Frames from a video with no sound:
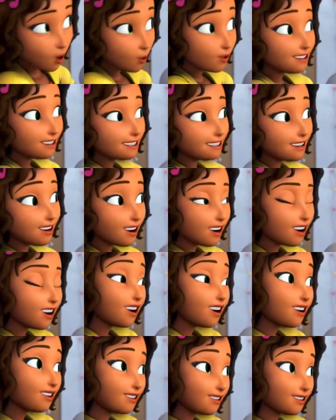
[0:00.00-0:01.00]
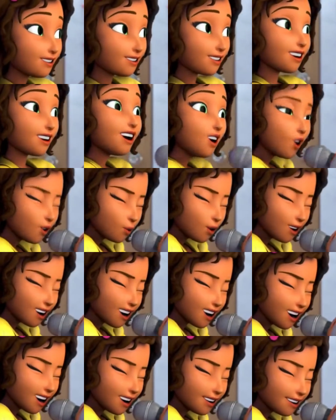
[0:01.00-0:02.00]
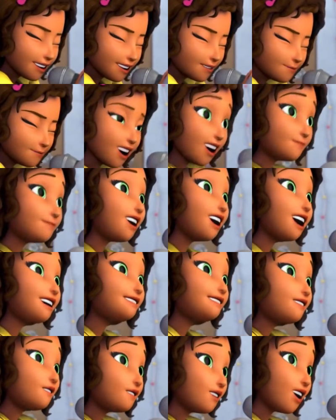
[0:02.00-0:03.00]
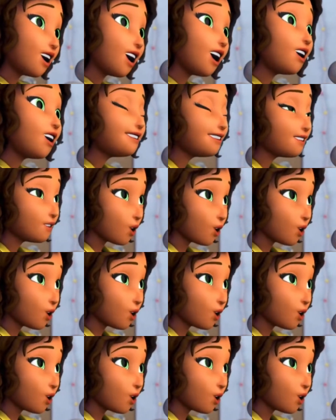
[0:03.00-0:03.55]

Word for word: goes. Me and my best friends